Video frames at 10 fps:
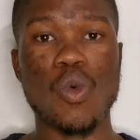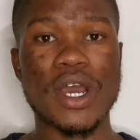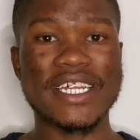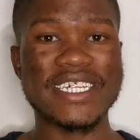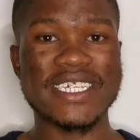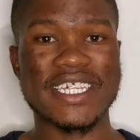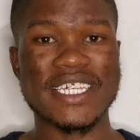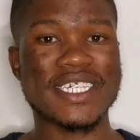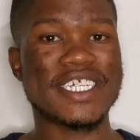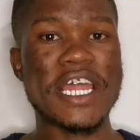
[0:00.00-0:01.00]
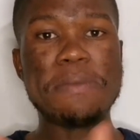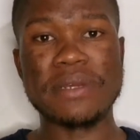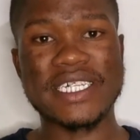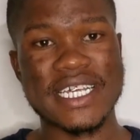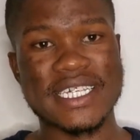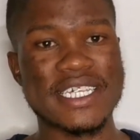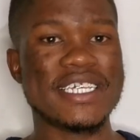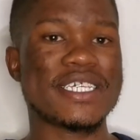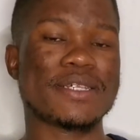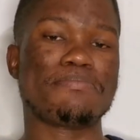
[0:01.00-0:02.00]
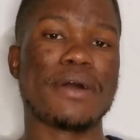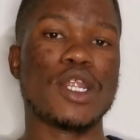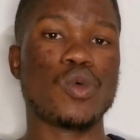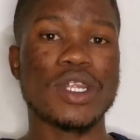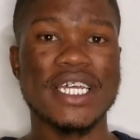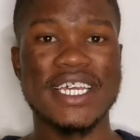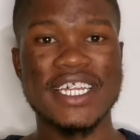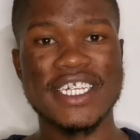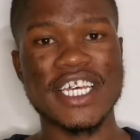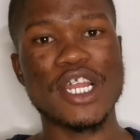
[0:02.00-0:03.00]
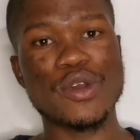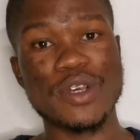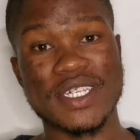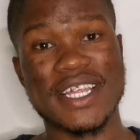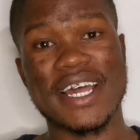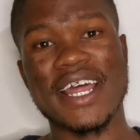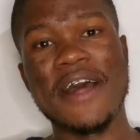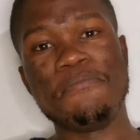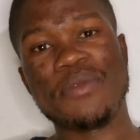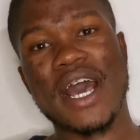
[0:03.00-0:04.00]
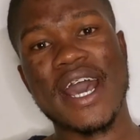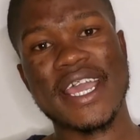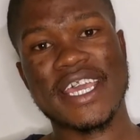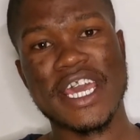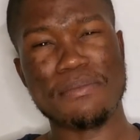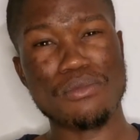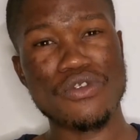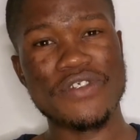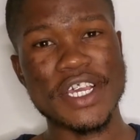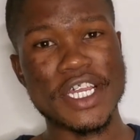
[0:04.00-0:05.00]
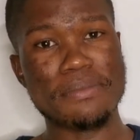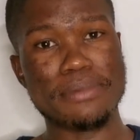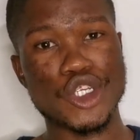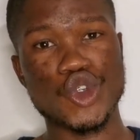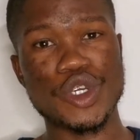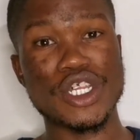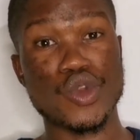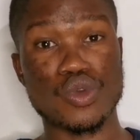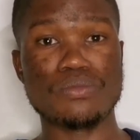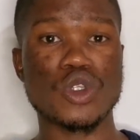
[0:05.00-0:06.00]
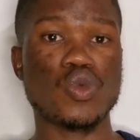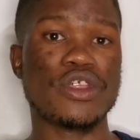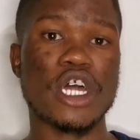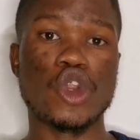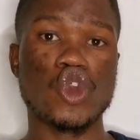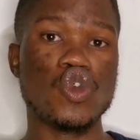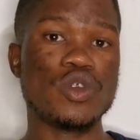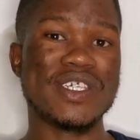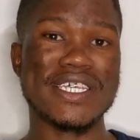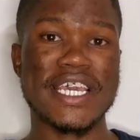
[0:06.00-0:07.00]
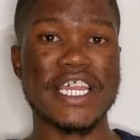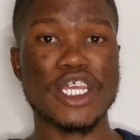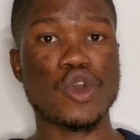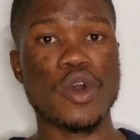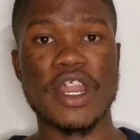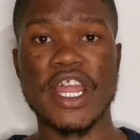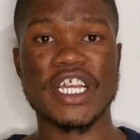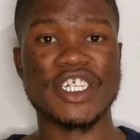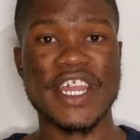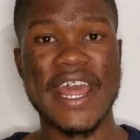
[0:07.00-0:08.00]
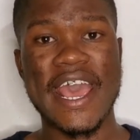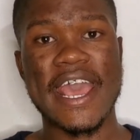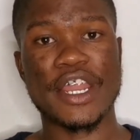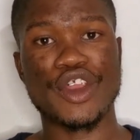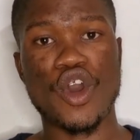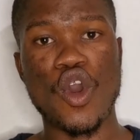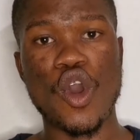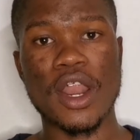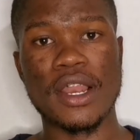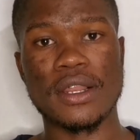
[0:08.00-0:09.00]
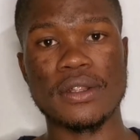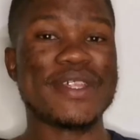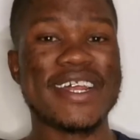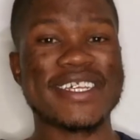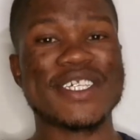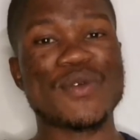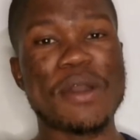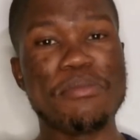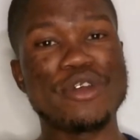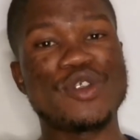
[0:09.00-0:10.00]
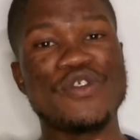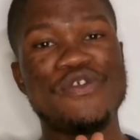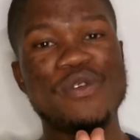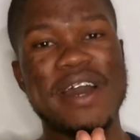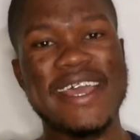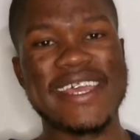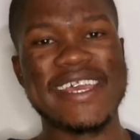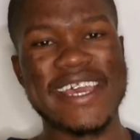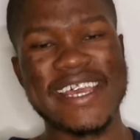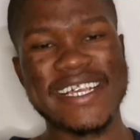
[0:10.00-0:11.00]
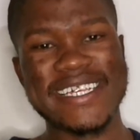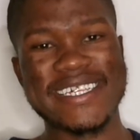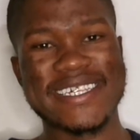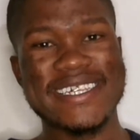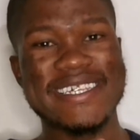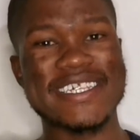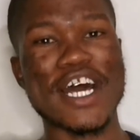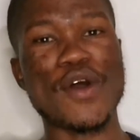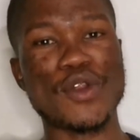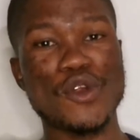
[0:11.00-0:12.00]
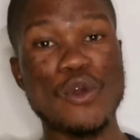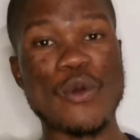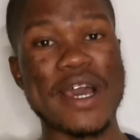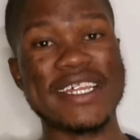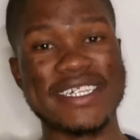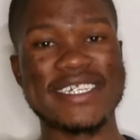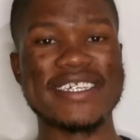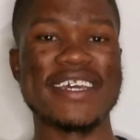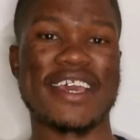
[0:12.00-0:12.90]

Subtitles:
what distance 10 meters is, but what I can tell you is that I can move in between rooms without losing any connection at all. So the reason why most of you are here is sound quality,